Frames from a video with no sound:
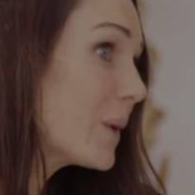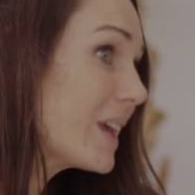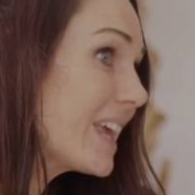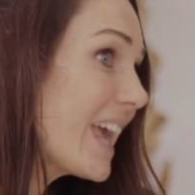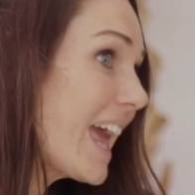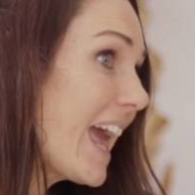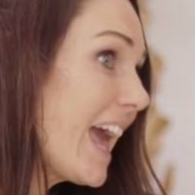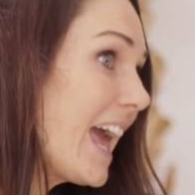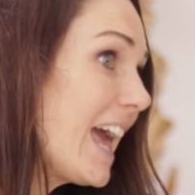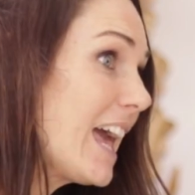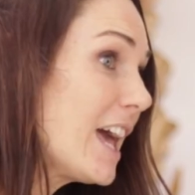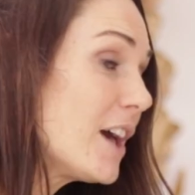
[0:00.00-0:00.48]
we
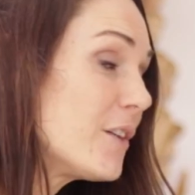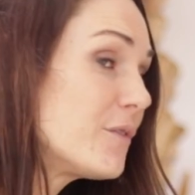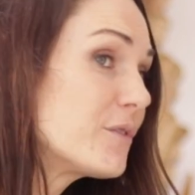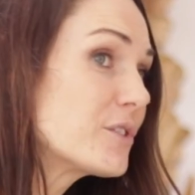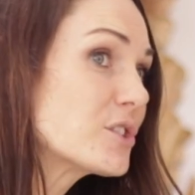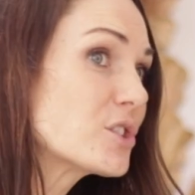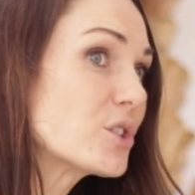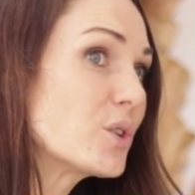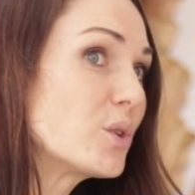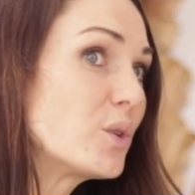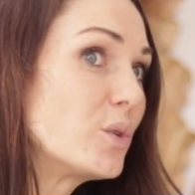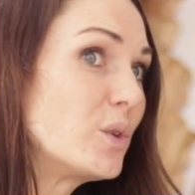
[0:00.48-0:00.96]

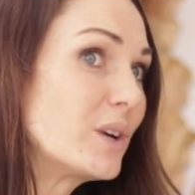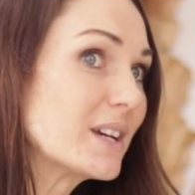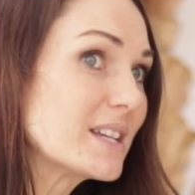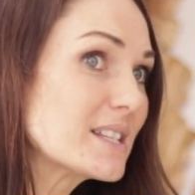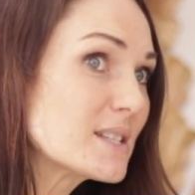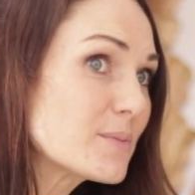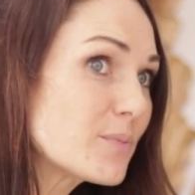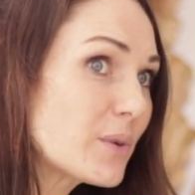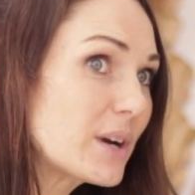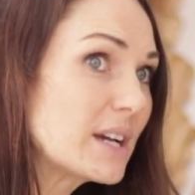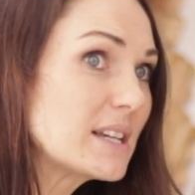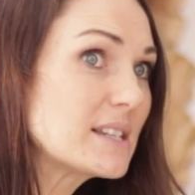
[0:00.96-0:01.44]
have to
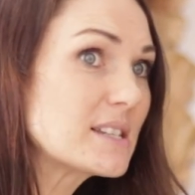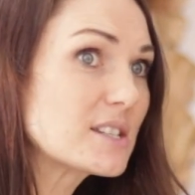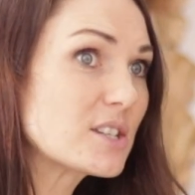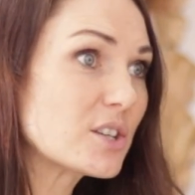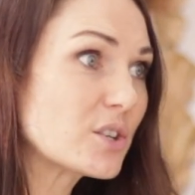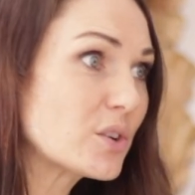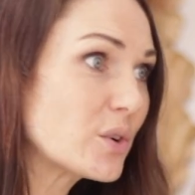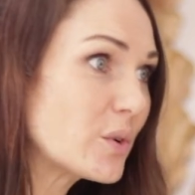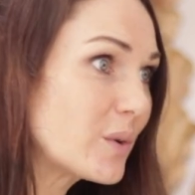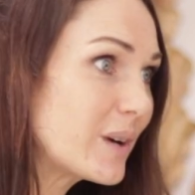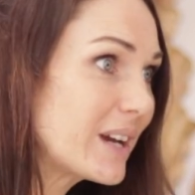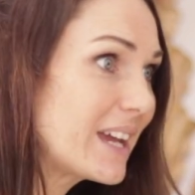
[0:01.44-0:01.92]
express,
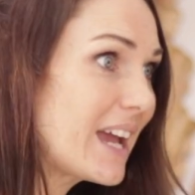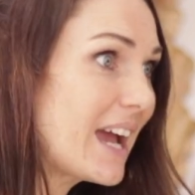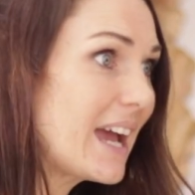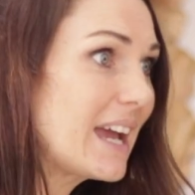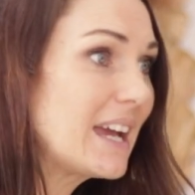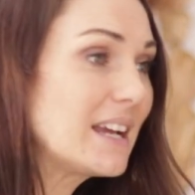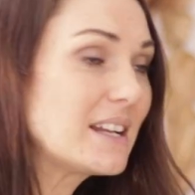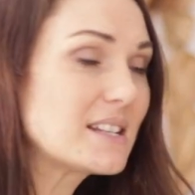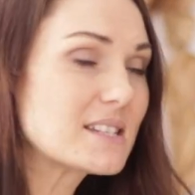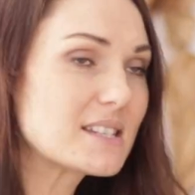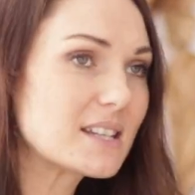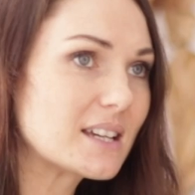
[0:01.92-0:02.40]
to
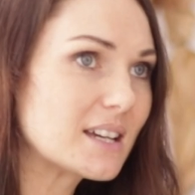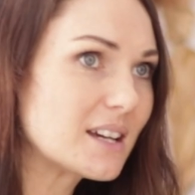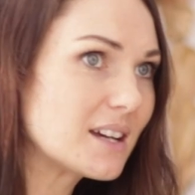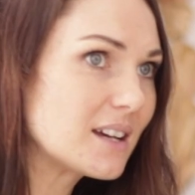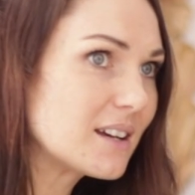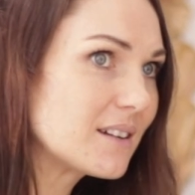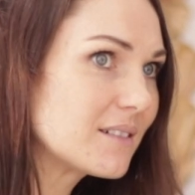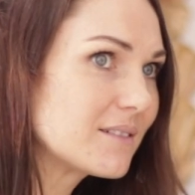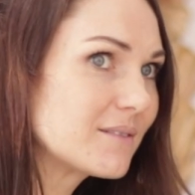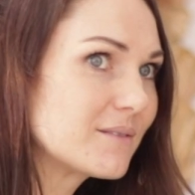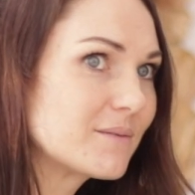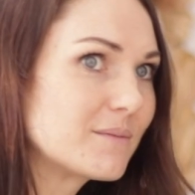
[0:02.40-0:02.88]
create,
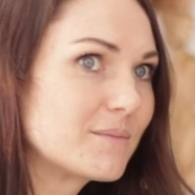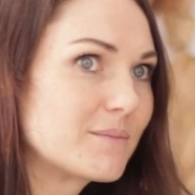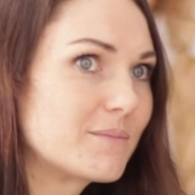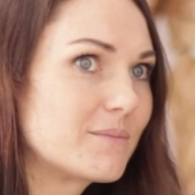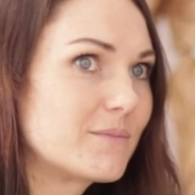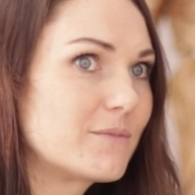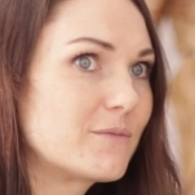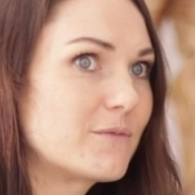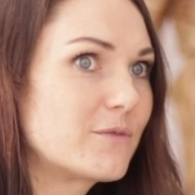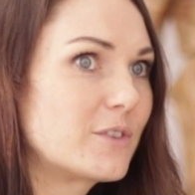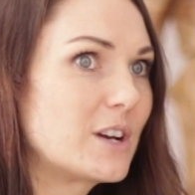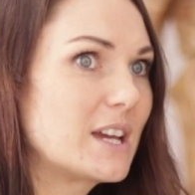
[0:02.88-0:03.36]
to
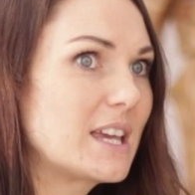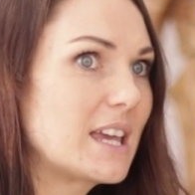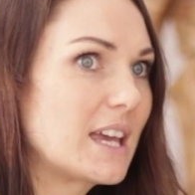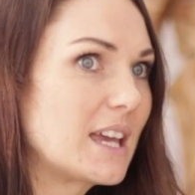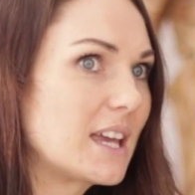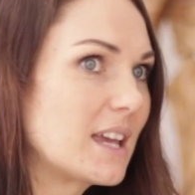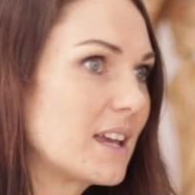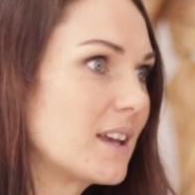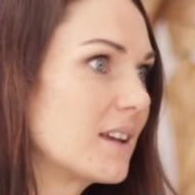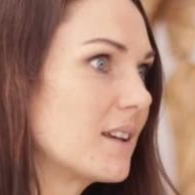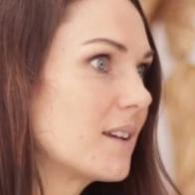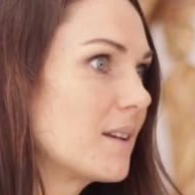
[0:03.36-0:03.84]

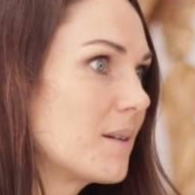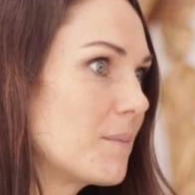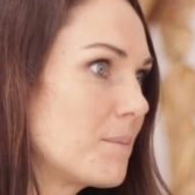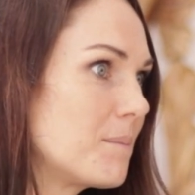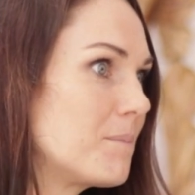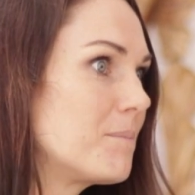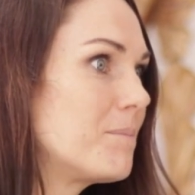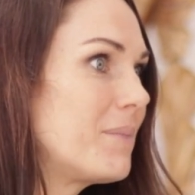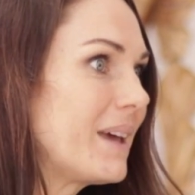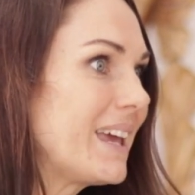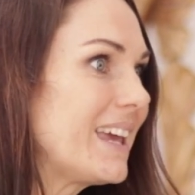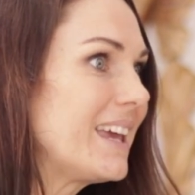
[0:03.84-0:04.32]

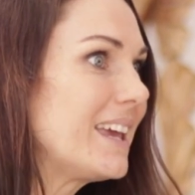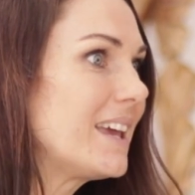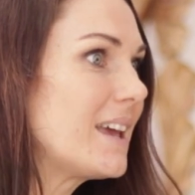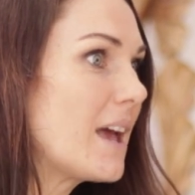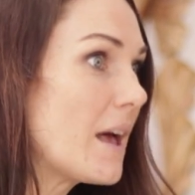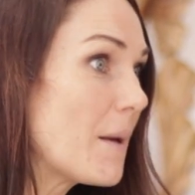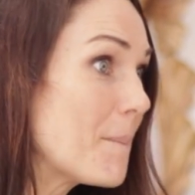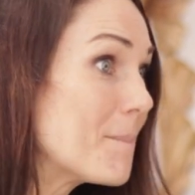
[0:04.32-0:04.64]
freaking be